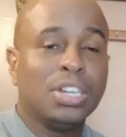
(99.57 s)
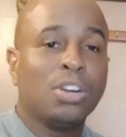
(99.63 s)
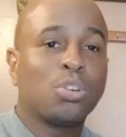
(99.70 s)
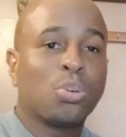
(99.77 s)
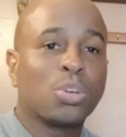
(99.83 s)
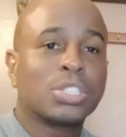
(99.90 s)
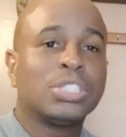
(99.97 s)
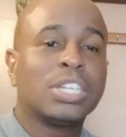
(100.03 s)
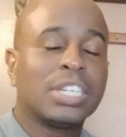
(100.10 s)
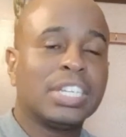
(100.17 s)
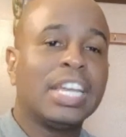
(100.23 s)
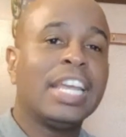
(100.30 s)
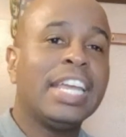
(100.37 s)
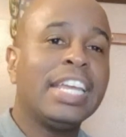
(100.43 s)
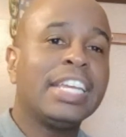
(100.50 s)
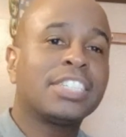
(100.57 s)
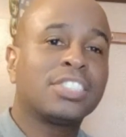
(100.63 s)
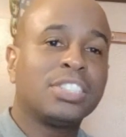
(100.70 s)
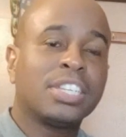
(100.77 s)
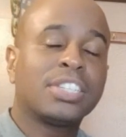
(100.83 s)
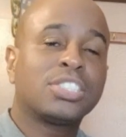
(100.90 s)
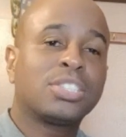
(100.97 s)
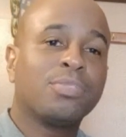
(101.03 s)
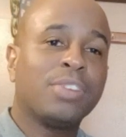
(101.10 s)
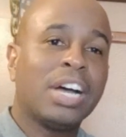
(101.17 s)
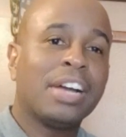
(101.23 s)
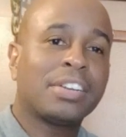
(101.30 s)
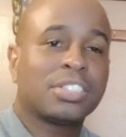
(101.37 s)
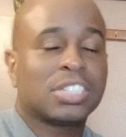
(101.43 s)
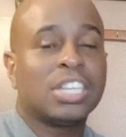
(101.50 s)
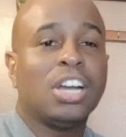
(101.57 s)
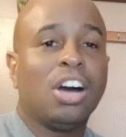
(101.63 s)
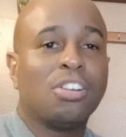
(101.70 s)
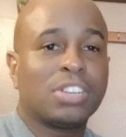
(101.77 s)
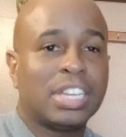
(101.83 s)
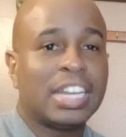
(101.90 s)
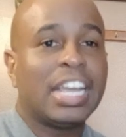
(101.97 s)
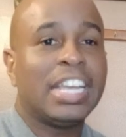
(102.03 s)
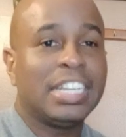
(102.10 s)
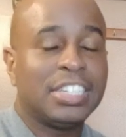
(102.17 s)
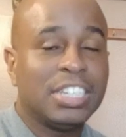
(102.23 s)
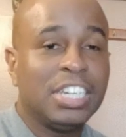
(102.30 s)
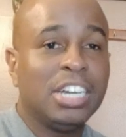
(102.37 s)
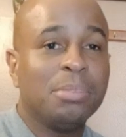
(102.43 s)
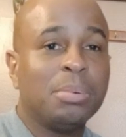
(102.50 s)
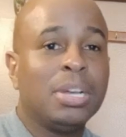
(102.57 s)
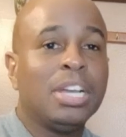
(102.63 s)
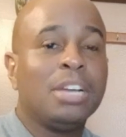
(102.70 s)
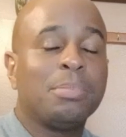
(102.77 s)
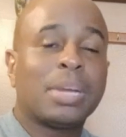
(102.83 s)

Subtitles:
course, none of the eggs and nothing survive because they all get eaten up,